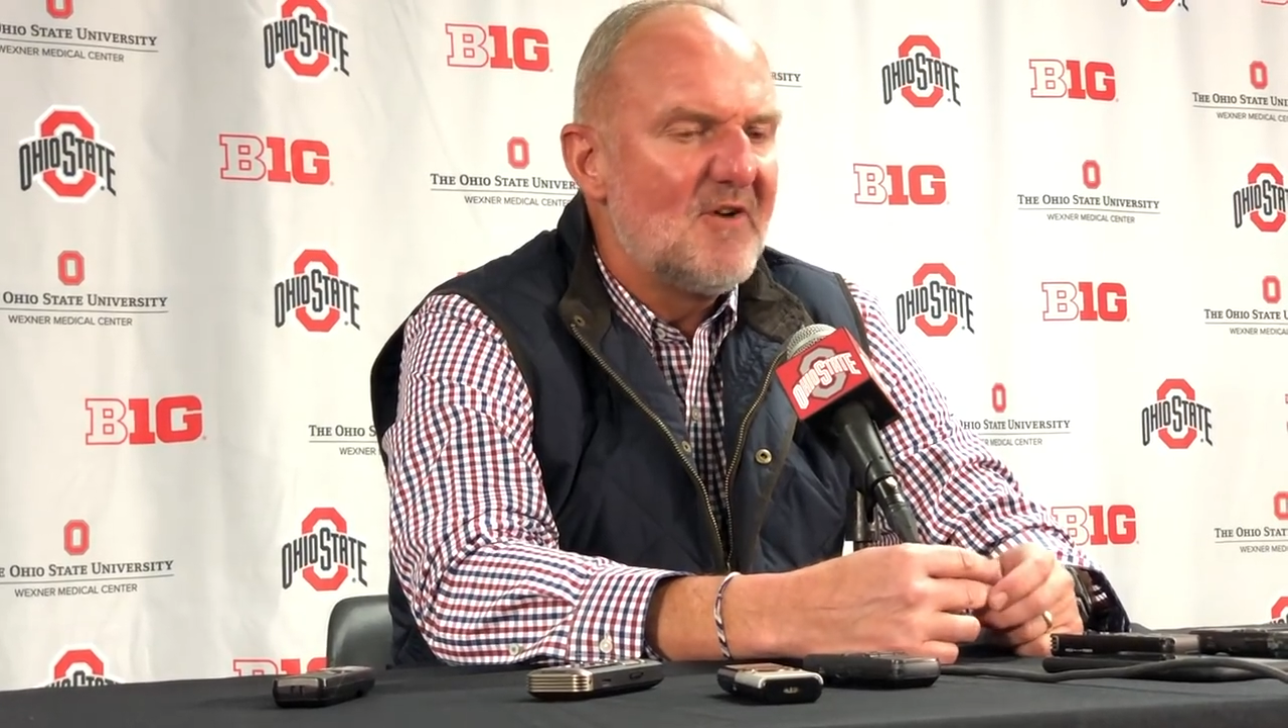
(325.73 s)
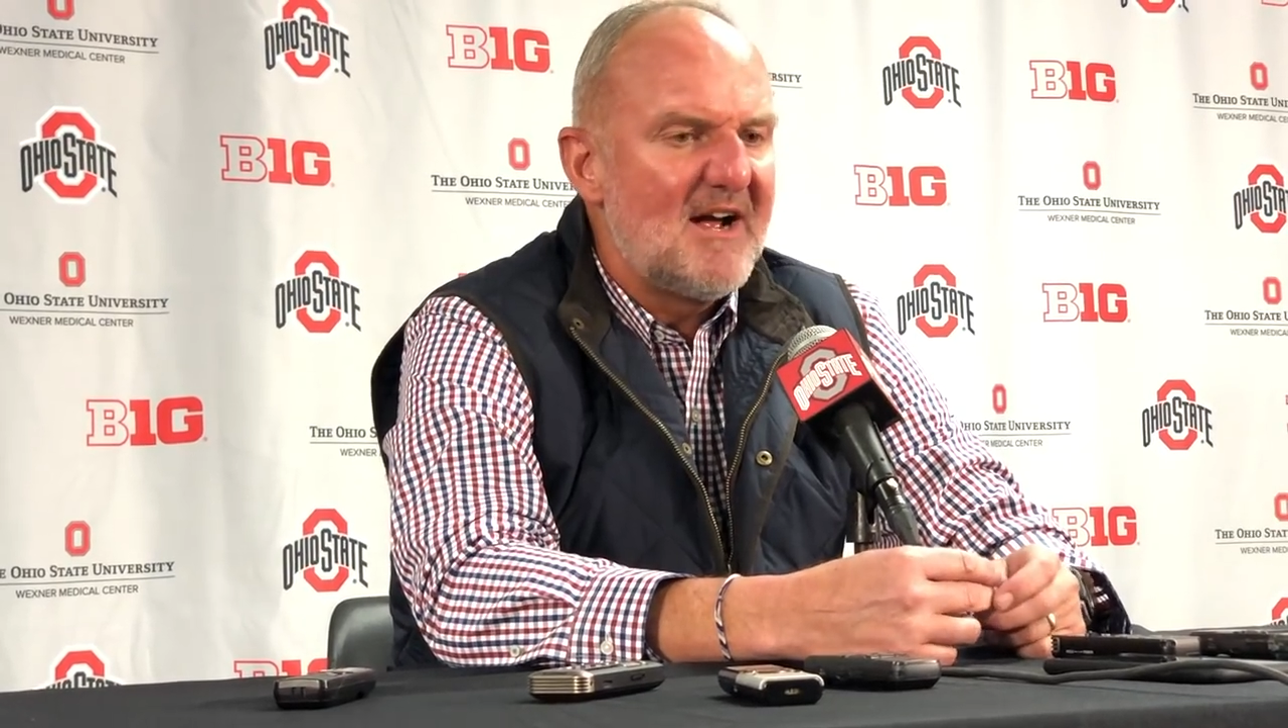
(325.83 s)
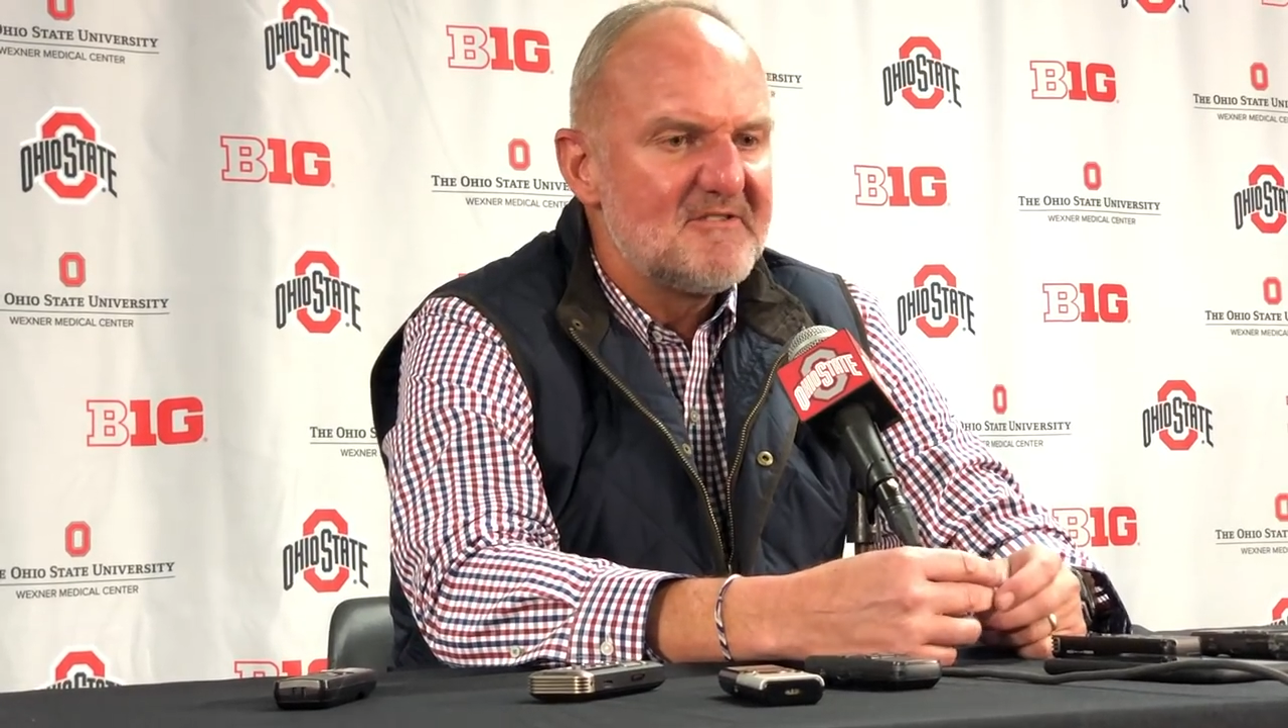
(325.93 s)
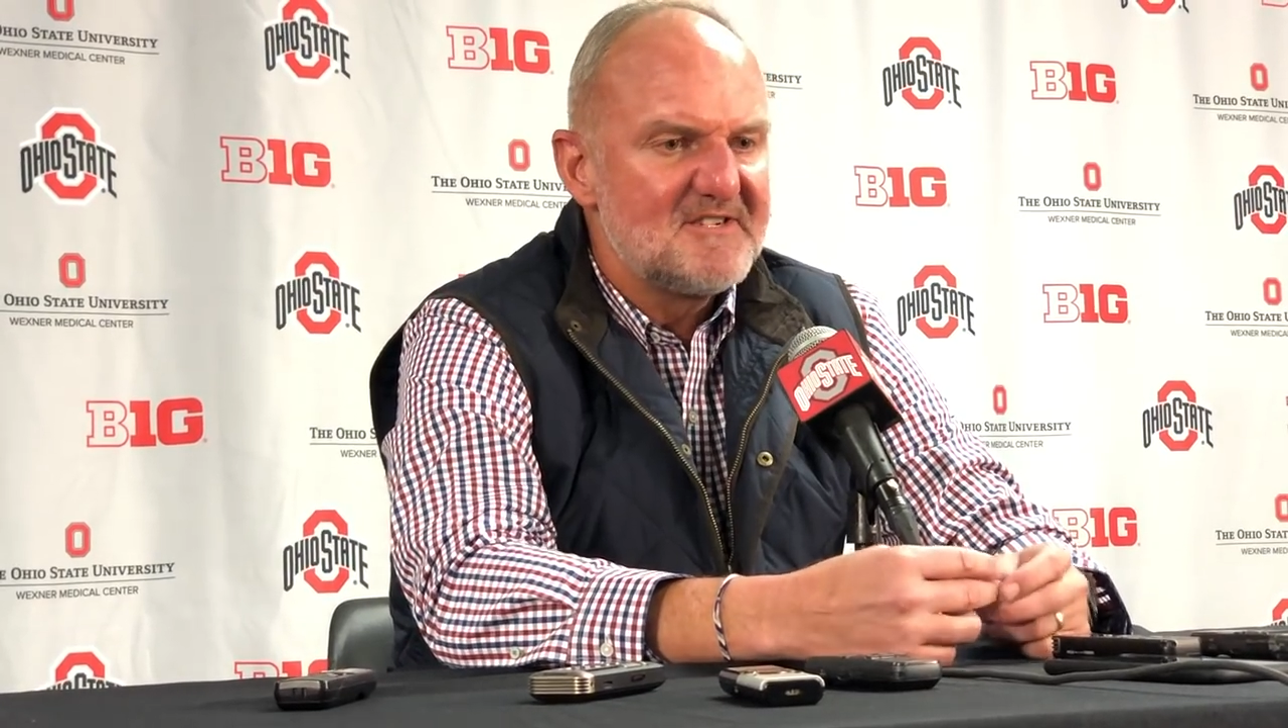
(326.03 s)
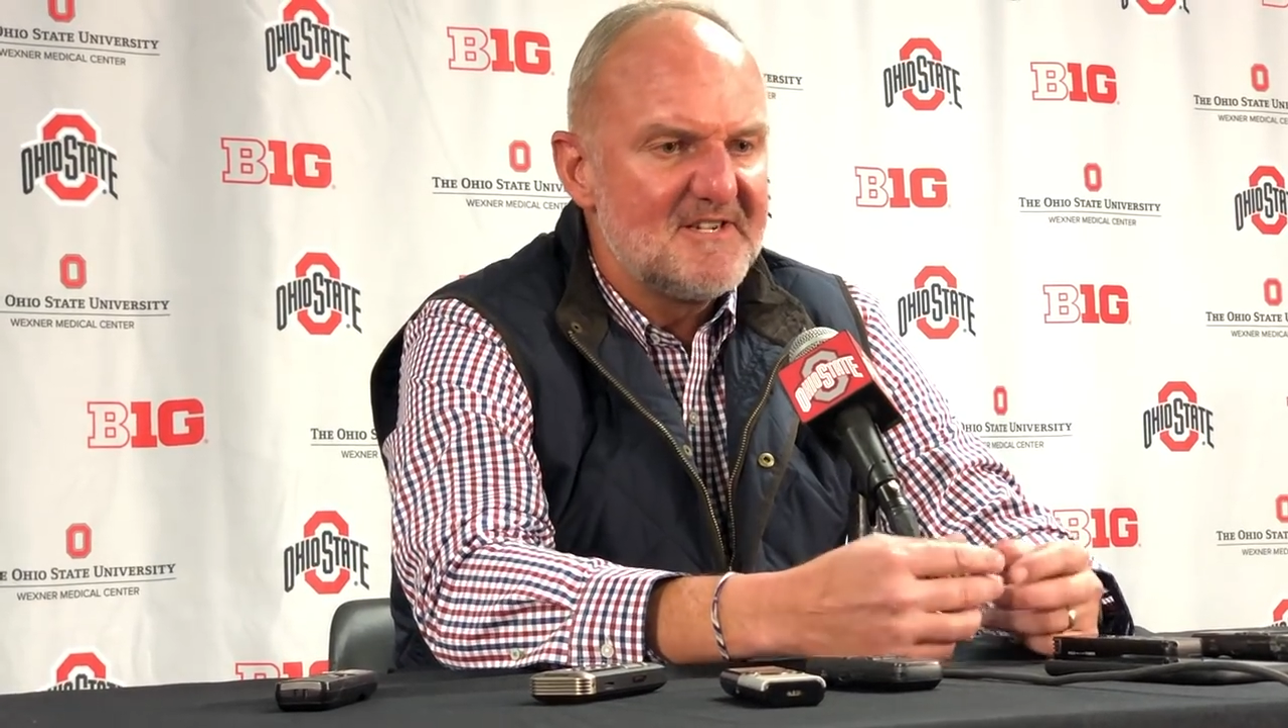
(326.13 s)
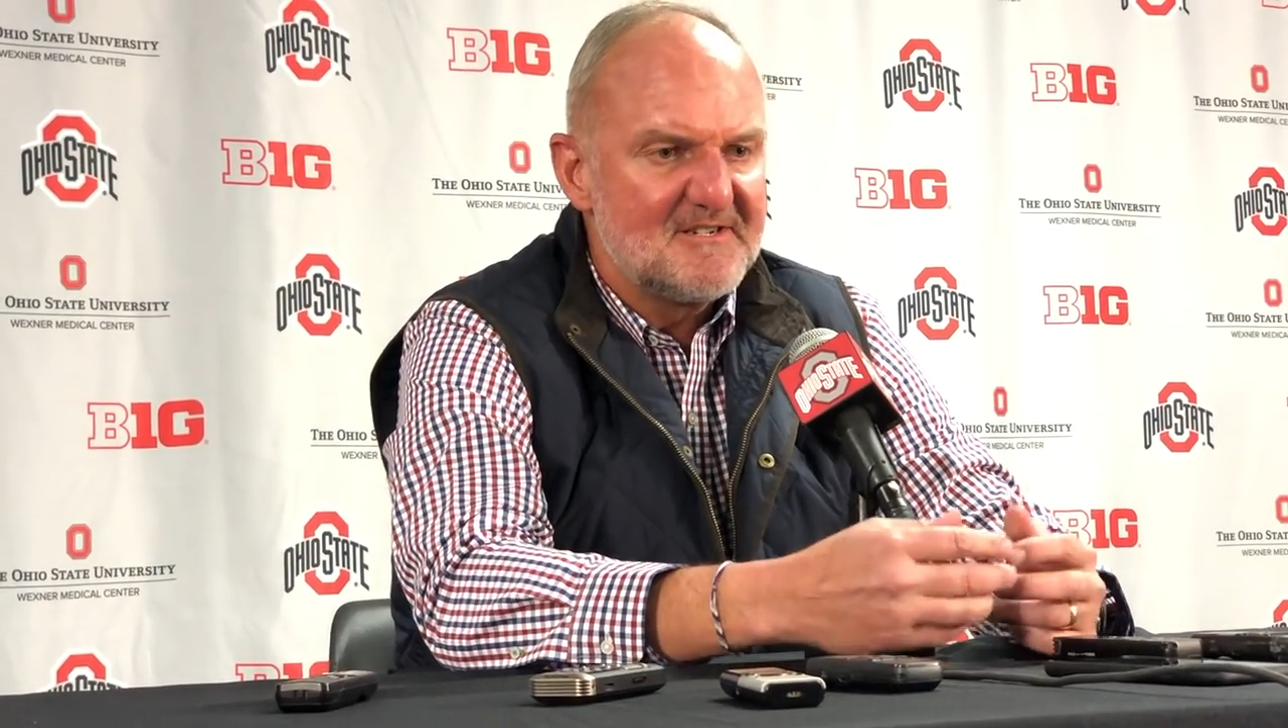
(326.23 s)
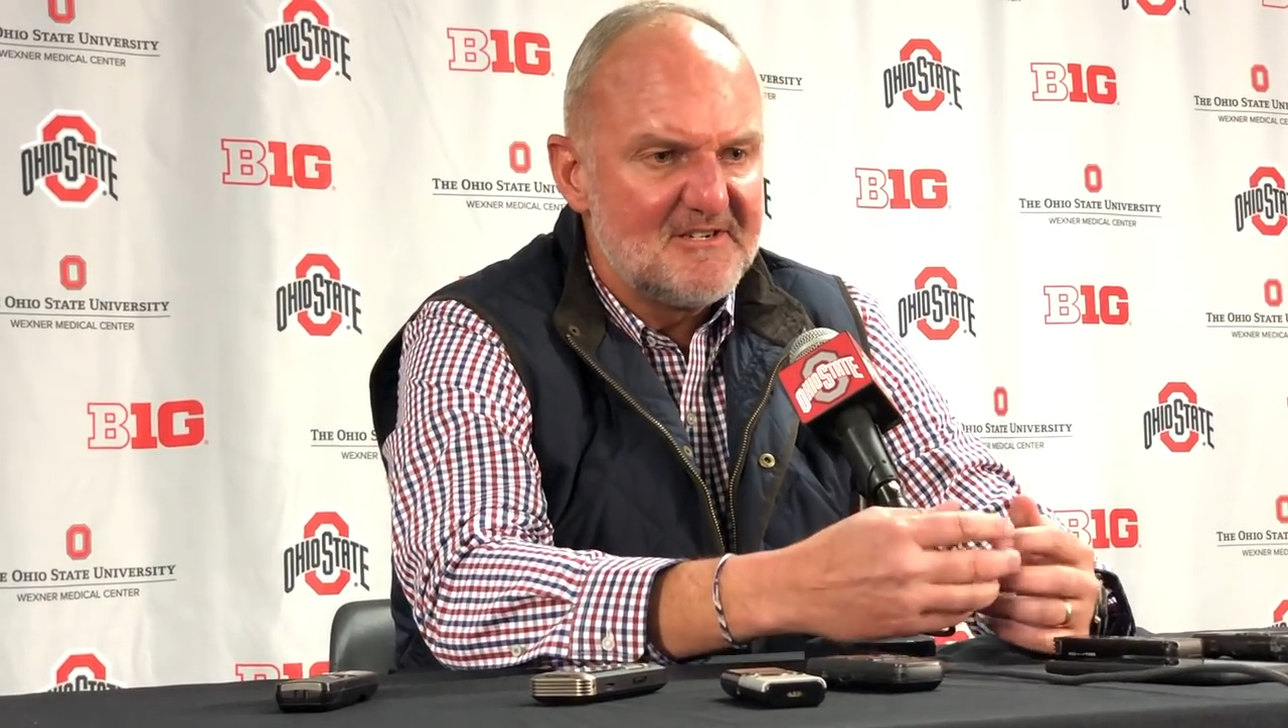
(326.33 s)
Ohio State's